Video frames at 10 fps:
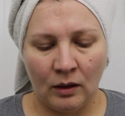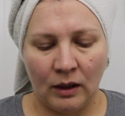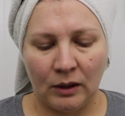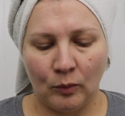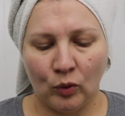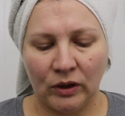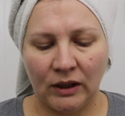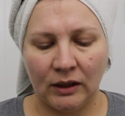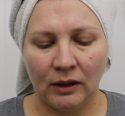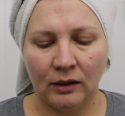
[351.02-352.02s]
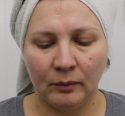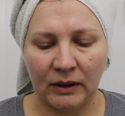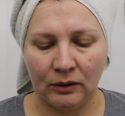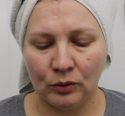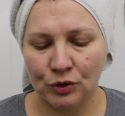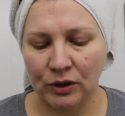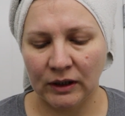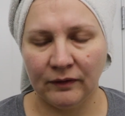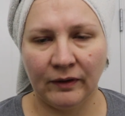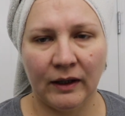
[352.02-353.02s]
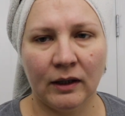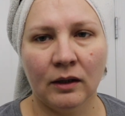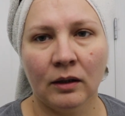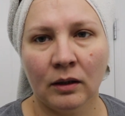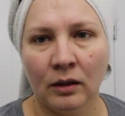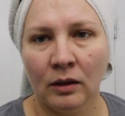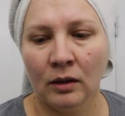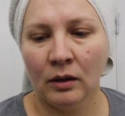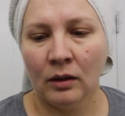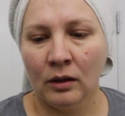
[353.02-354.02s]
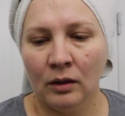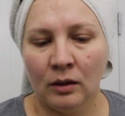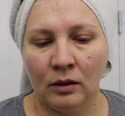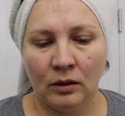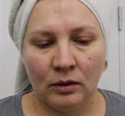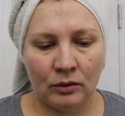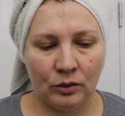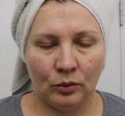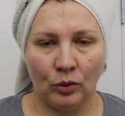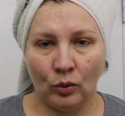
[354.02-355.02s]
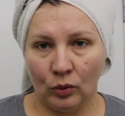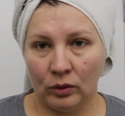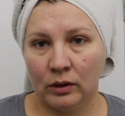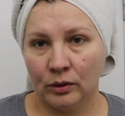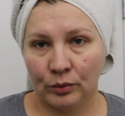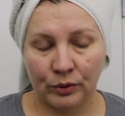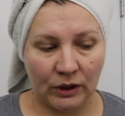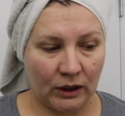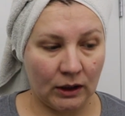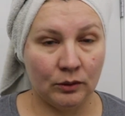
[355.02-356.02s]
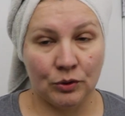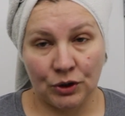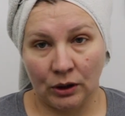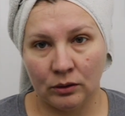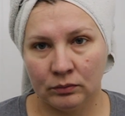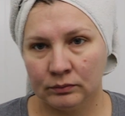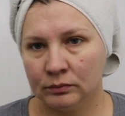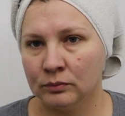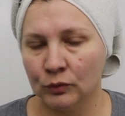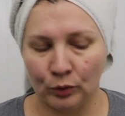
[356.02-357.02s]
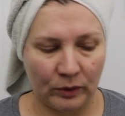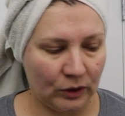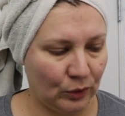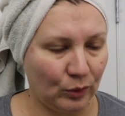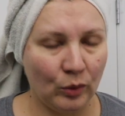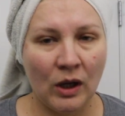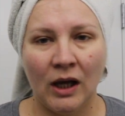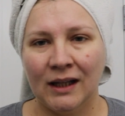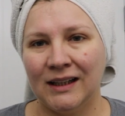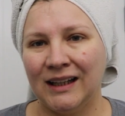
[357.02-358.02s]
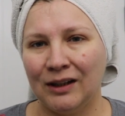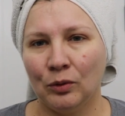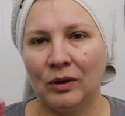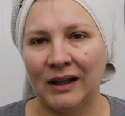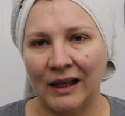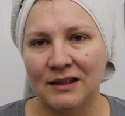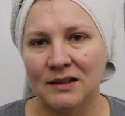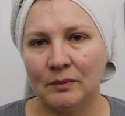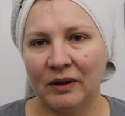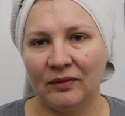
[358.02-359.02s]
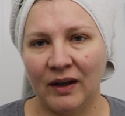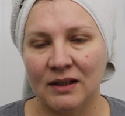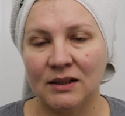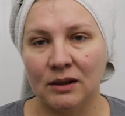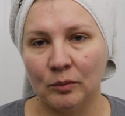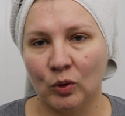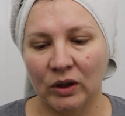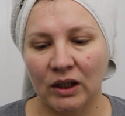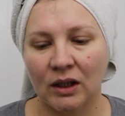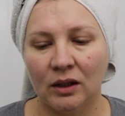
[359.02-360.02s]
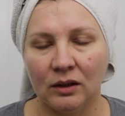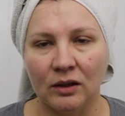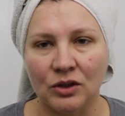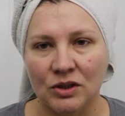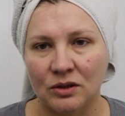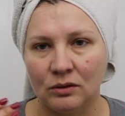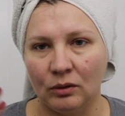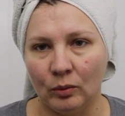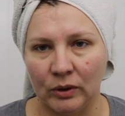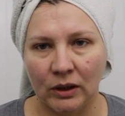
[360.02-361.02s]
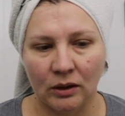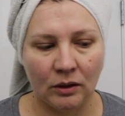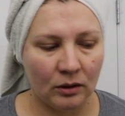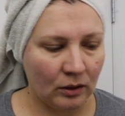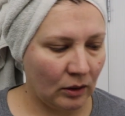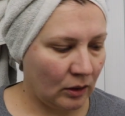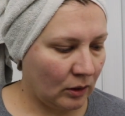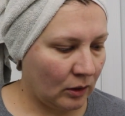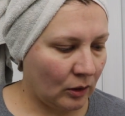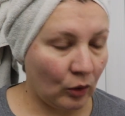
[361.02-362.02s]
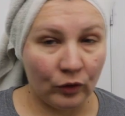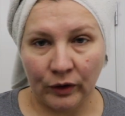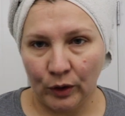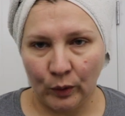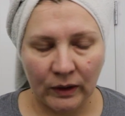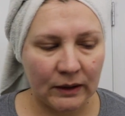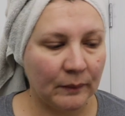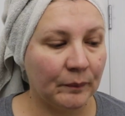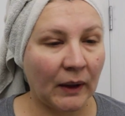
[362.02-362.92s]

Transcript: in the morning, but usually if I do a whole routine, which I normally do, then I don't cleanse my face in the morning. I just don't want to overdo it.